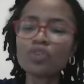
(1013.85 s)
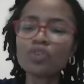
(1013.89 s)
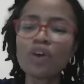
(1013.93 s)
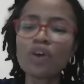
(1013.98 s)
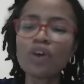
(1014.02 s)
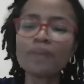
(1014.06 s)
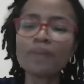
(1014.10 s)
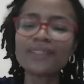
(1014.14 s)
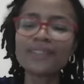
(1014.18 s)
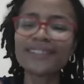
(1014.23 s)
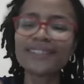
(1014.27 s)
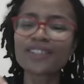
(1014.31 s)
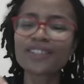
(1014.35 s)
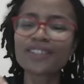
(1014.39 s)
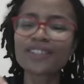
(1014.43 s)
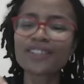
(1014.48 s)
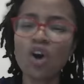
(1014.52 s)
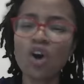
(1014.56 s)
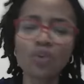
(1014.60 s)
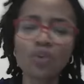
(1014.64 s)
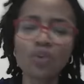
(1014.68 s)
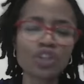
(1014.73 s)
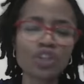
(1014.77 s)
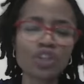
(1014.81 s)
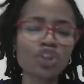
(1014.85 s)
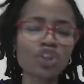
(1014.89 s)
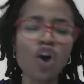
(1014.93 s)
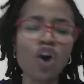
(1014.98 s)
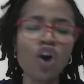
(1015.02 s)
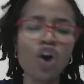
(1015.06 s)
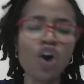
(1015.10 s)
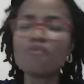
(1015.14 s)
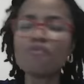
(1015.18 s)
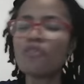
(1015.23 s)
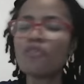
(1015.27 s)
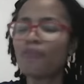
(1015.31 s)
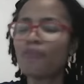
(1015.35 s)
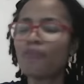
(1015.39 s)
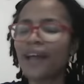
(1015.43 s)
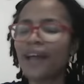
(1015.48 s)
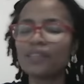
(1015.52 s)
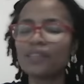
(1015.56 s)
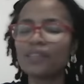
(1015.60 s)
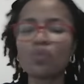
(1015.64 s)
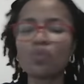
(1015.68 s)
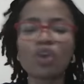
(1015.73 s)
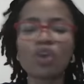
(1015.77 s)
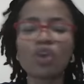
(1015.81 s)
not be discouraged or moved by
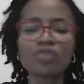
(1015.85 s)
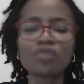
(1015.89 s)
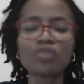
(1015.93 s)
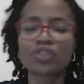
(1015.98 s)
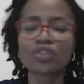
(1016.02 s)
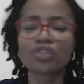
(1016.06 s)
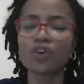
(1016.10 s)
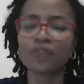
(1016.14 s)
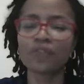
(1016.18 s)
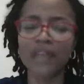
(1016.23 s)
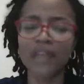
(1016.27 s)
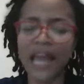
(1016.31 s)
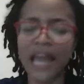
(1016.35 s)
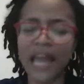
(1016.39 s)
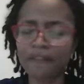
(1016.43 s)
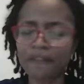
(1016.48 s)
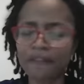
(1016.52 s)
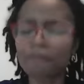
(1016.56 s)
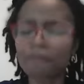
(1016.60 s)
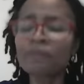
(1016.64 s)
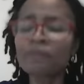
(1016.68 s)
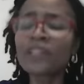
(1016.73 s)
the worries of life.